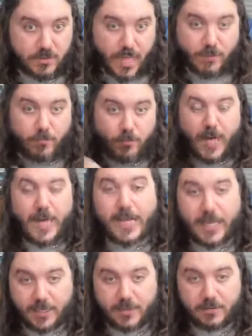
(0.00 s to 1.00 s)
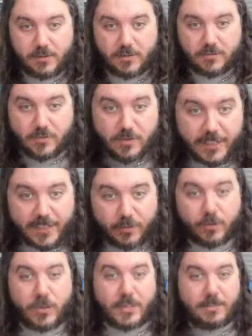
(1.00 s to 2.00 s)
and writing is
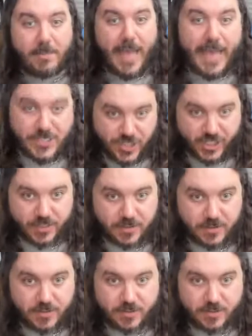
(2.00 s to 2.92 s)
literally magic.